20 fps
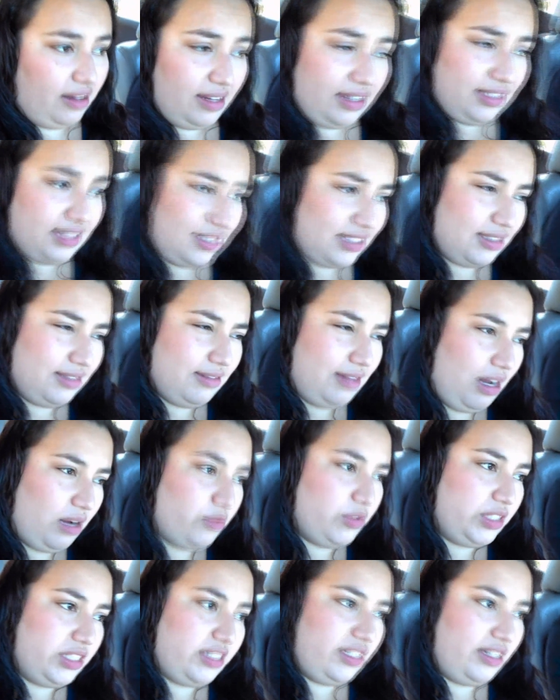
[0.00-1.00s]
It's not
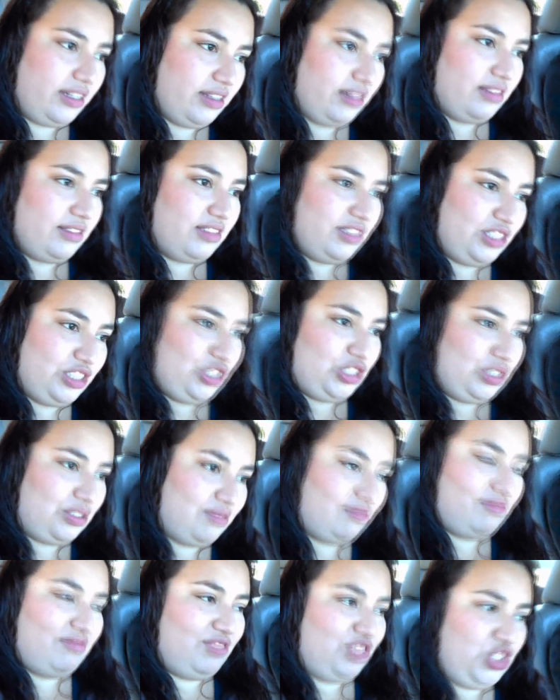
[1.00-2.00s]
really an
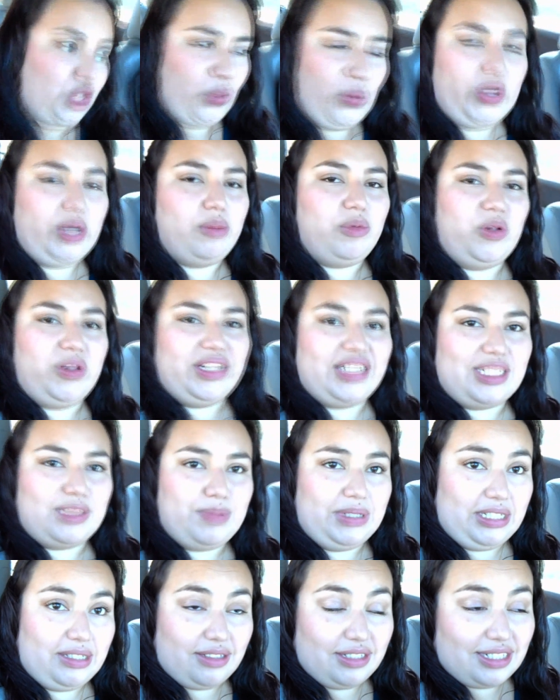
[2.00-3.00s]
enjoyable
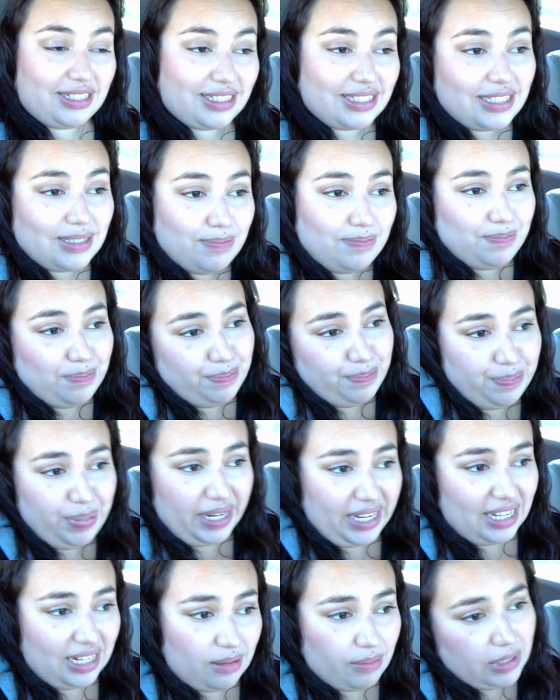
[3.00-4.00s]
experience
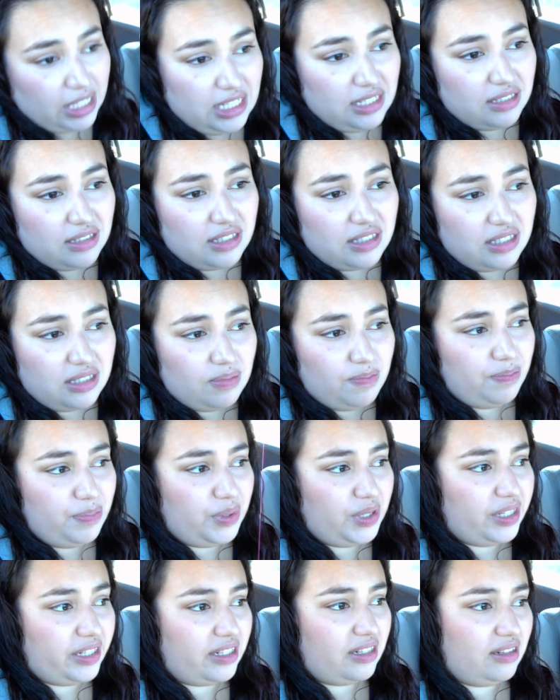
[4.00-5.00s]
by any means,
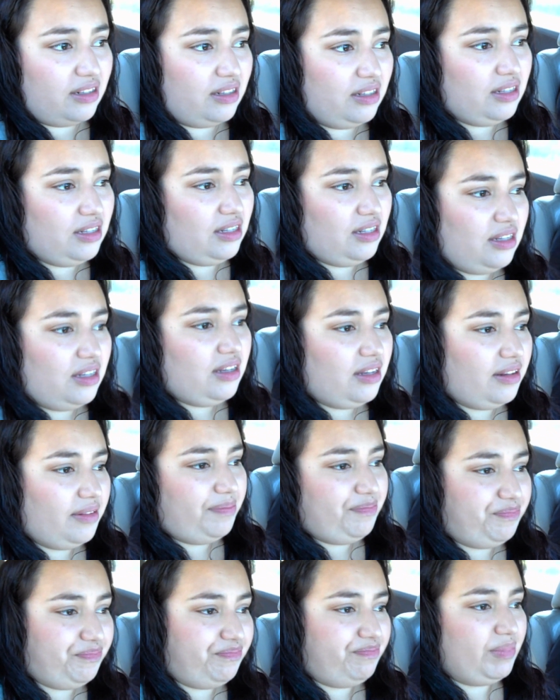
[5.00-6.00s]
but
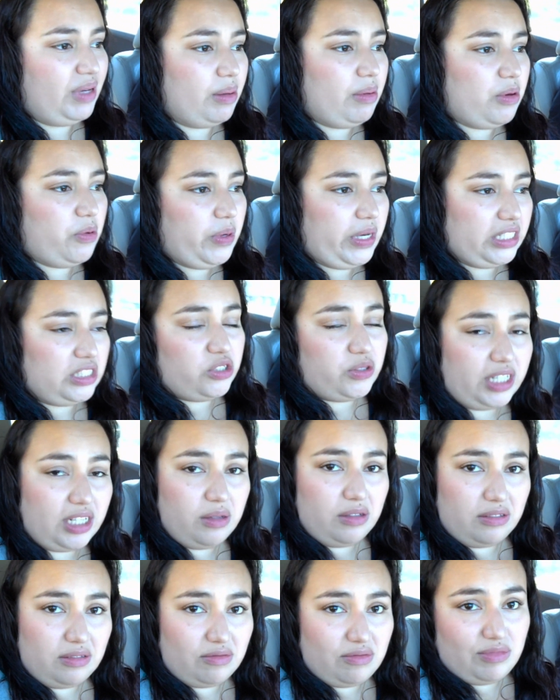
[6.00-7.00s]
maybe we can try
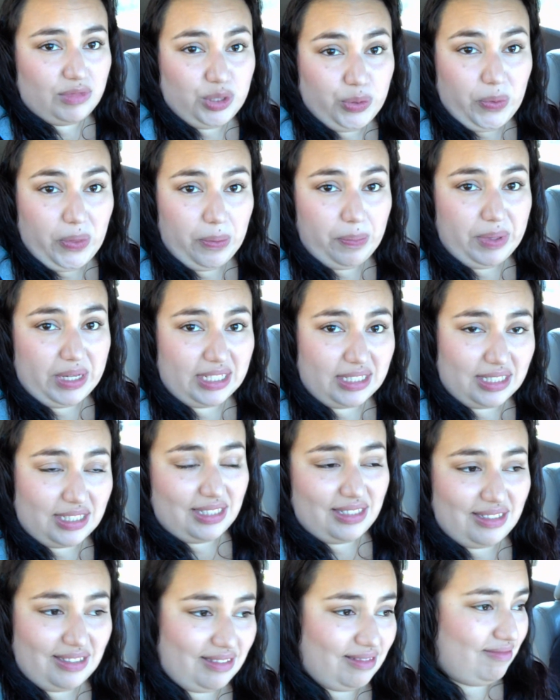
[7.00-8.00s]
to do the best
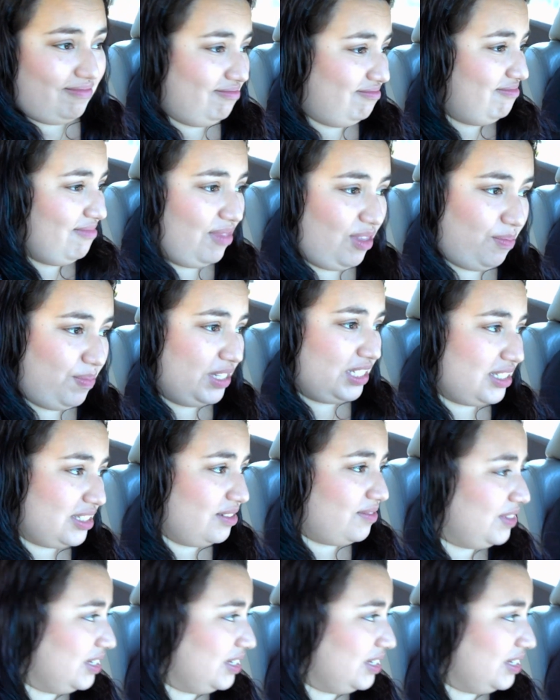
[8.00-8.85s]
of it,